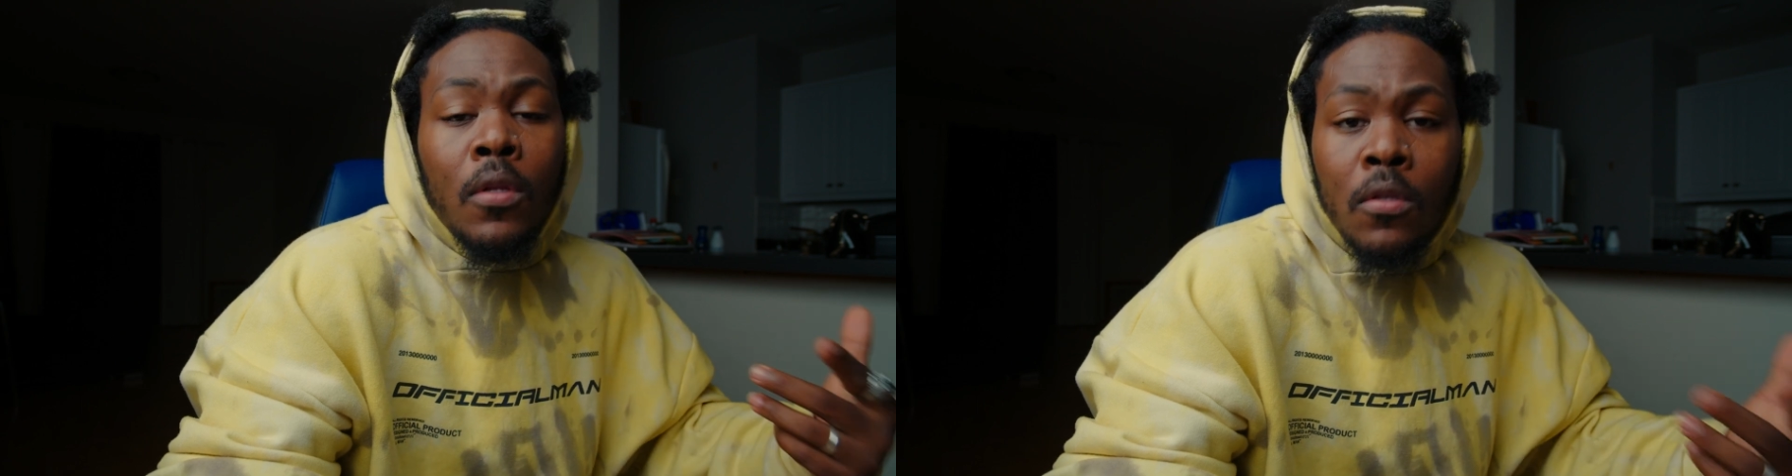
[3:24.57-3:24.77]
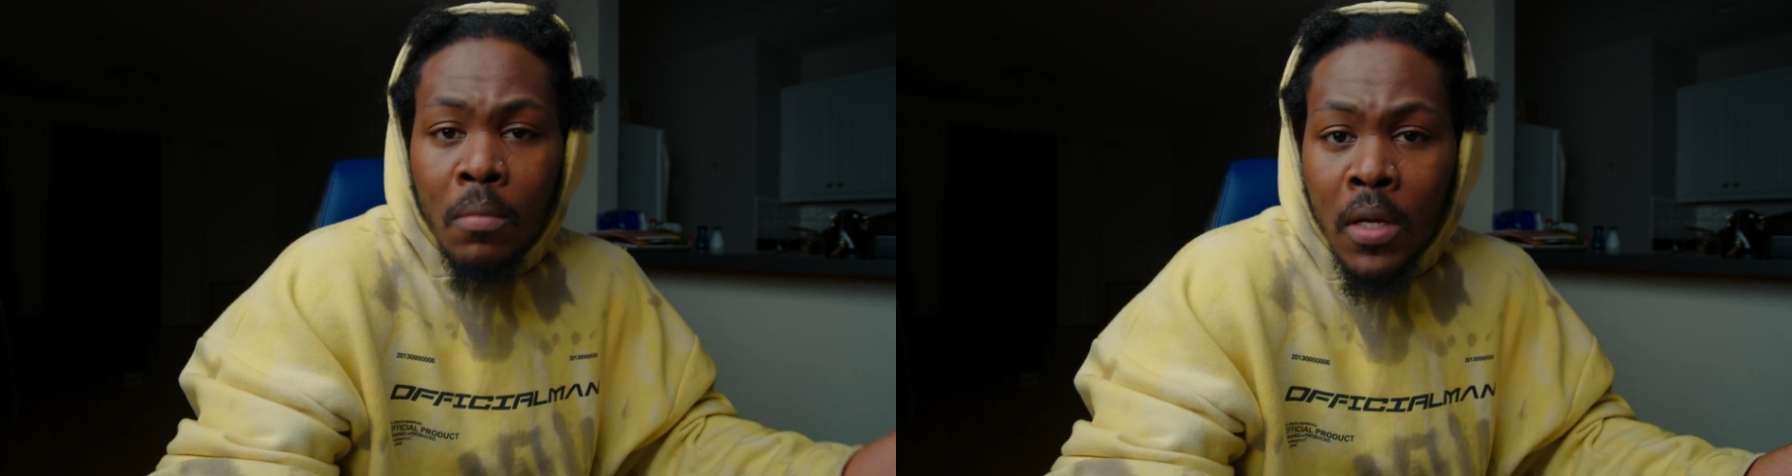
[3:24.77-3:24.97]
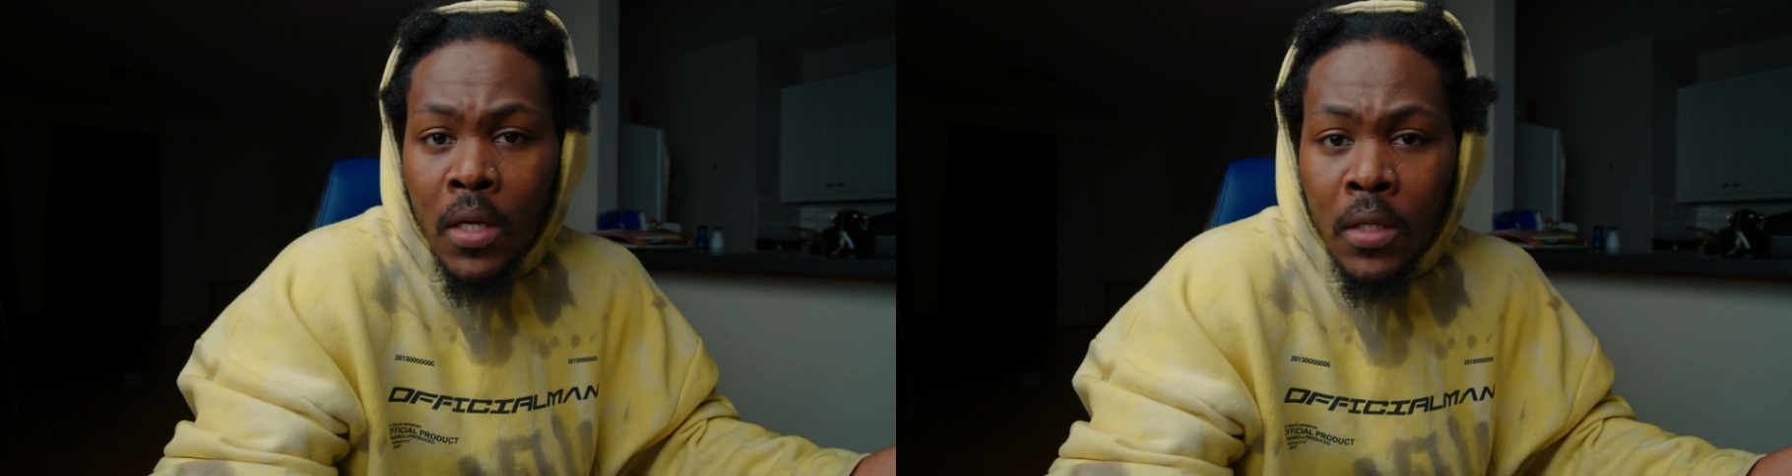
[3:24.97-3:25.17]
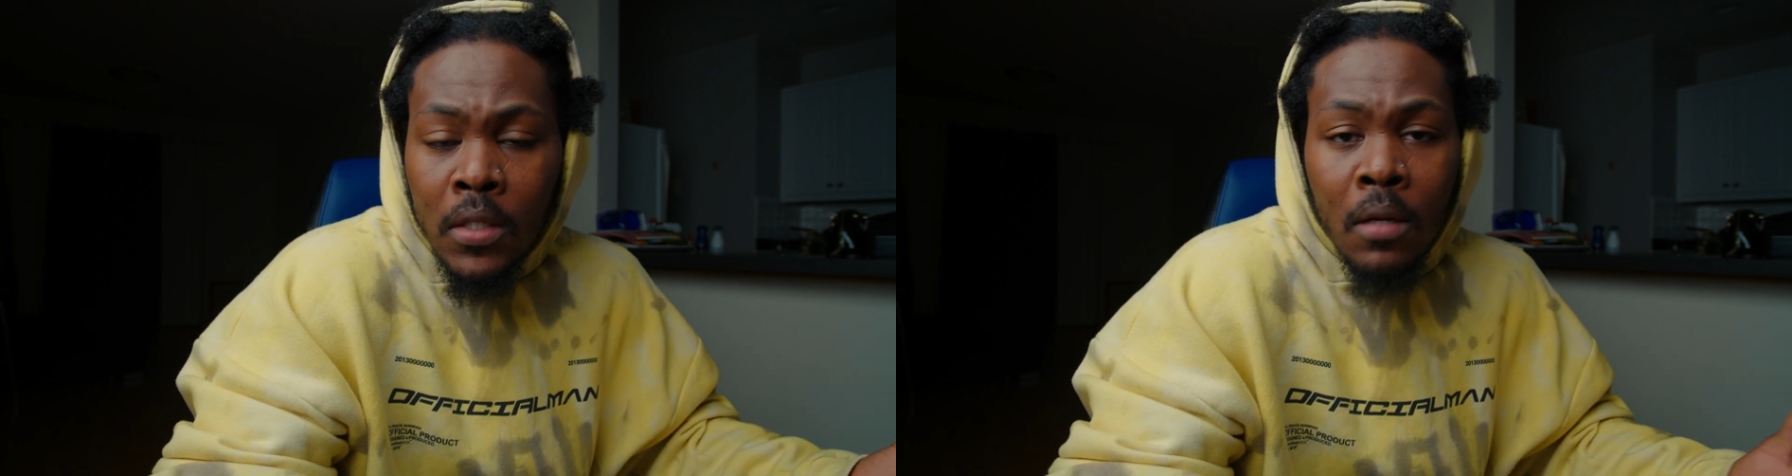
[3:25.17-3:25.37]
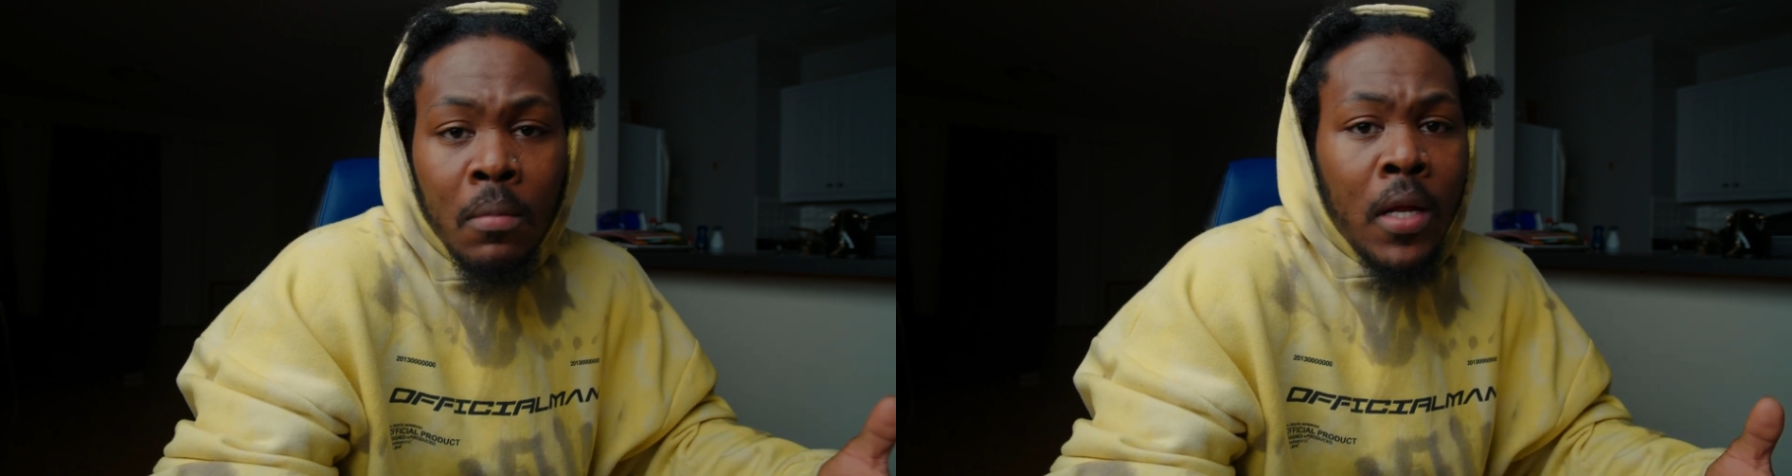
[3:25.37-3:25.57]
to make it
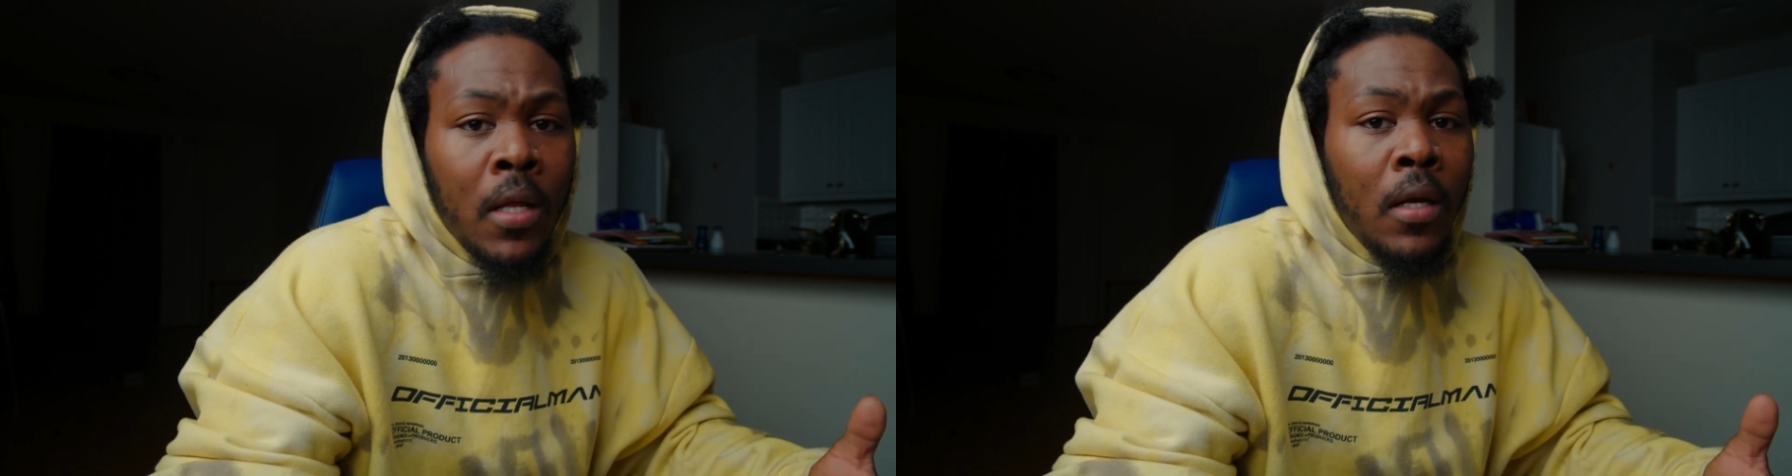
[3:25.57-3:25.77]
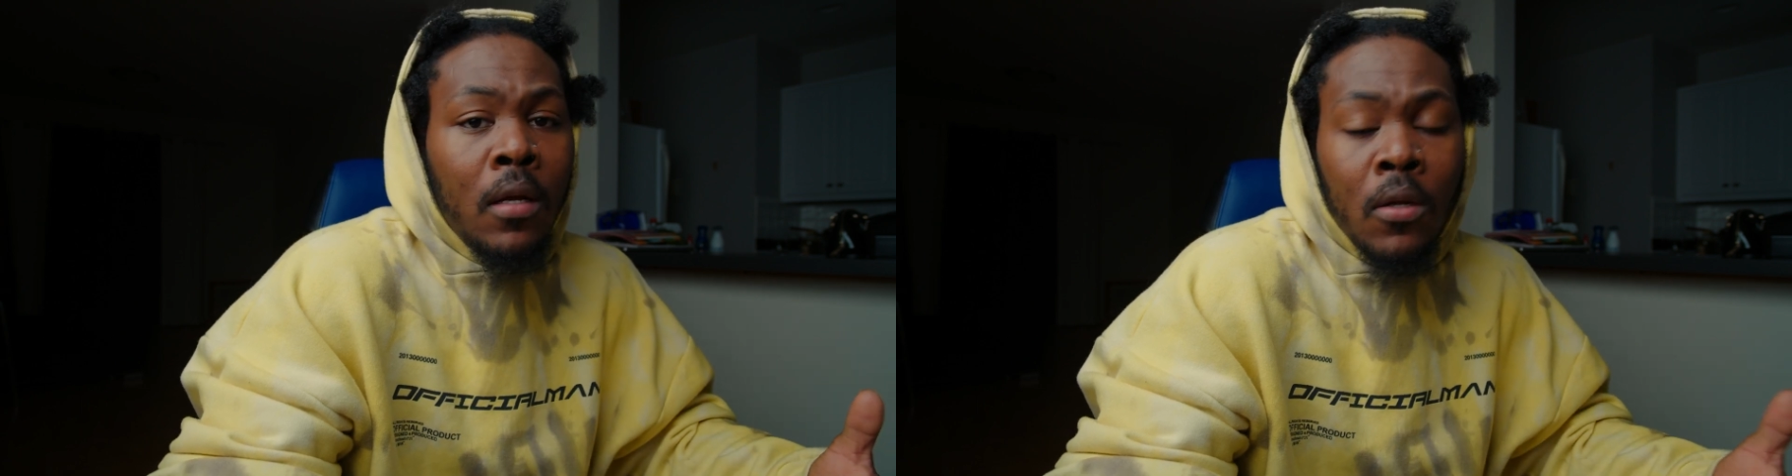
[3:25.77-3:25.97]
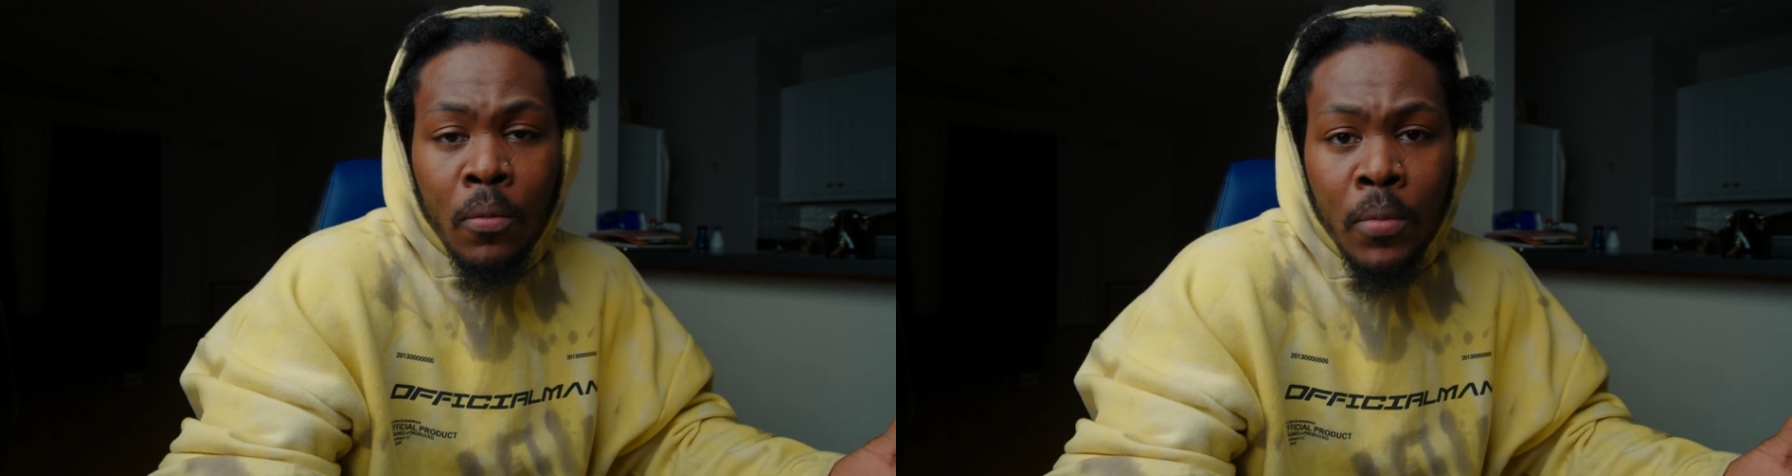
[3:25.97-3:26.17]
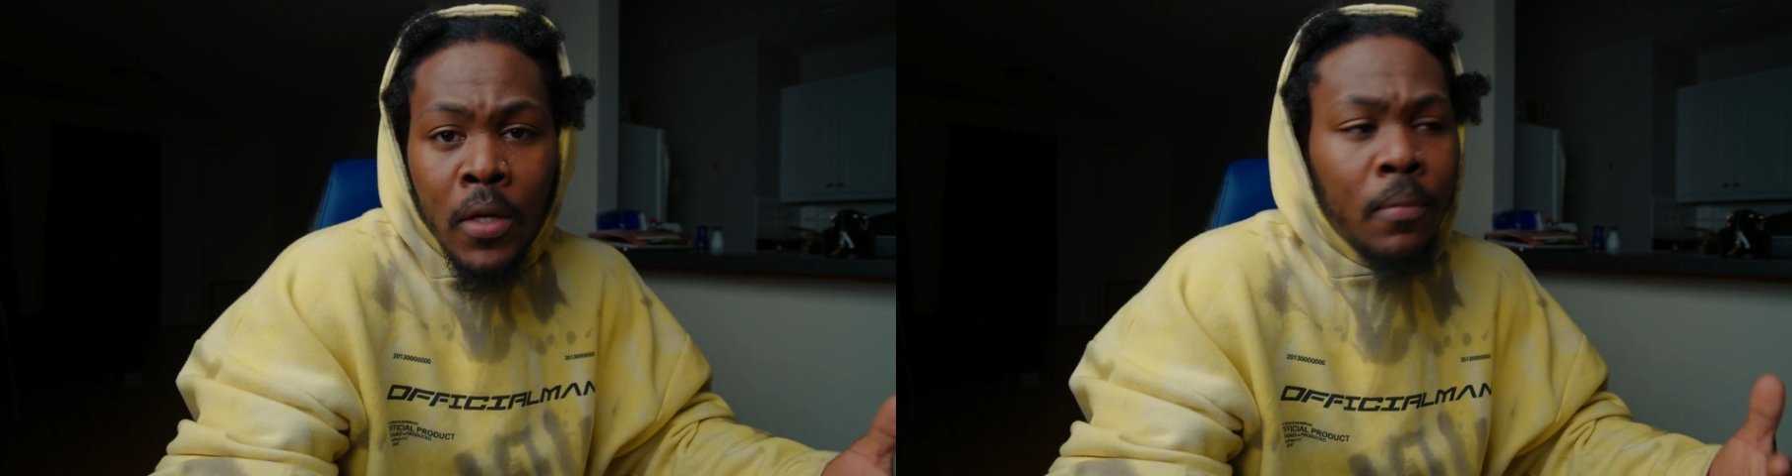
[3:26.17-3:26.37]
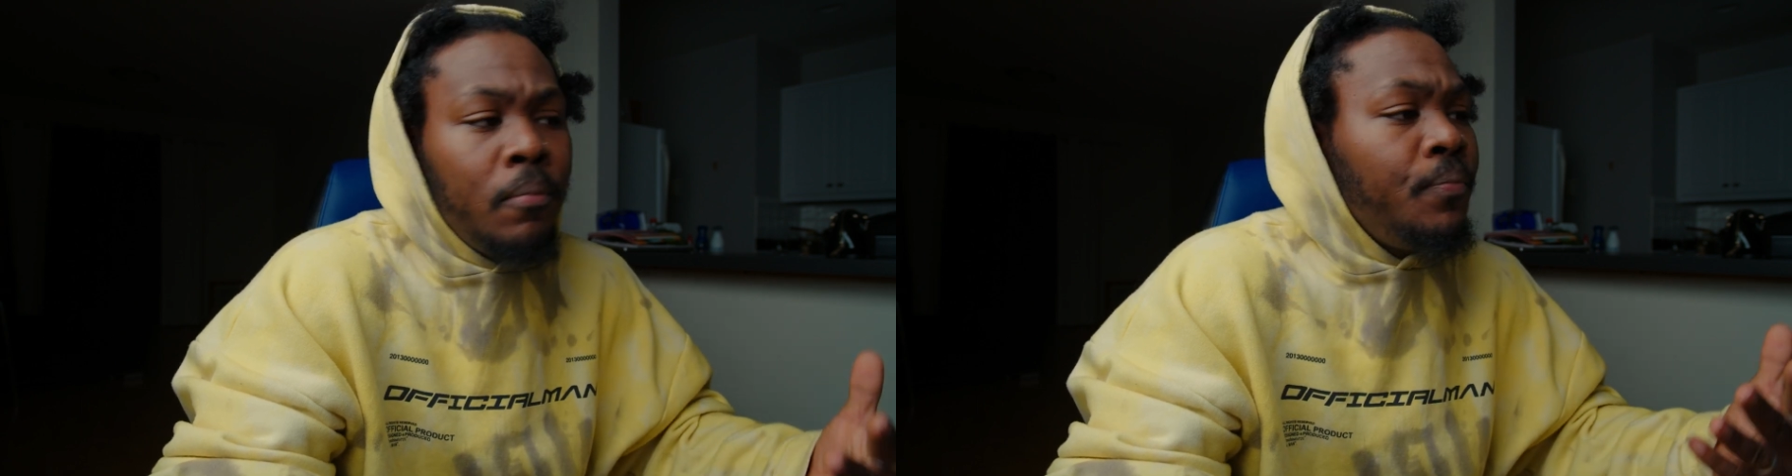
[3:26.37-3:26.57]
cinematic a little
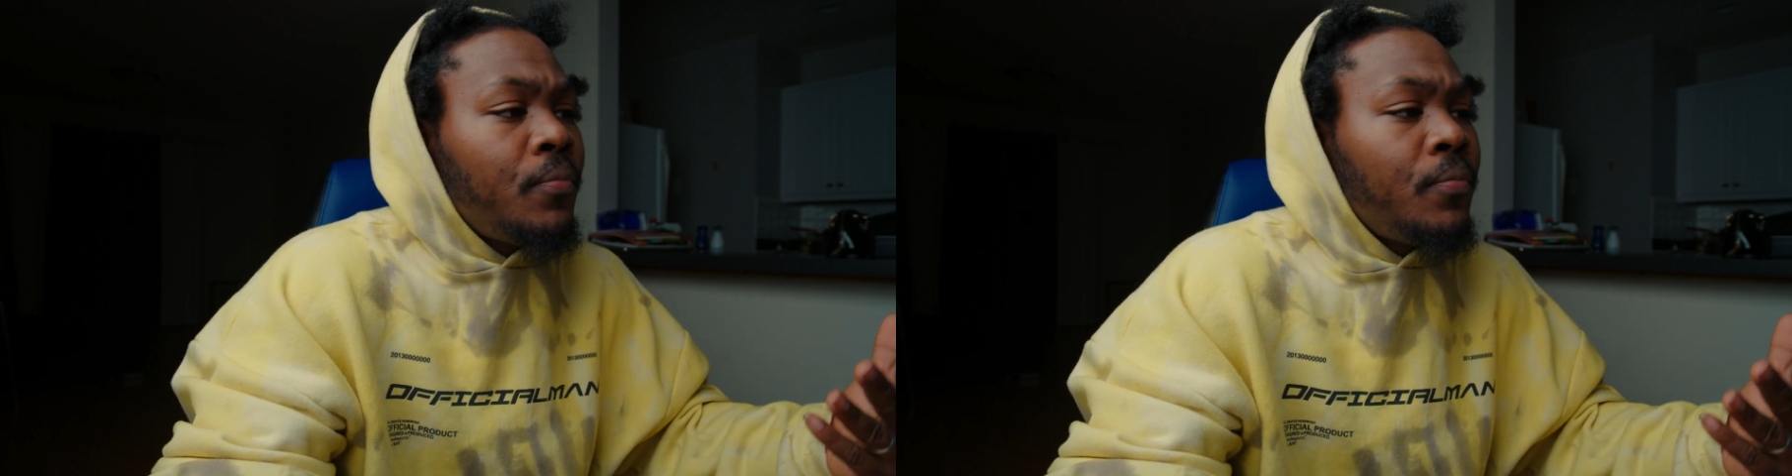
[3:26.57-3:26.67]
bit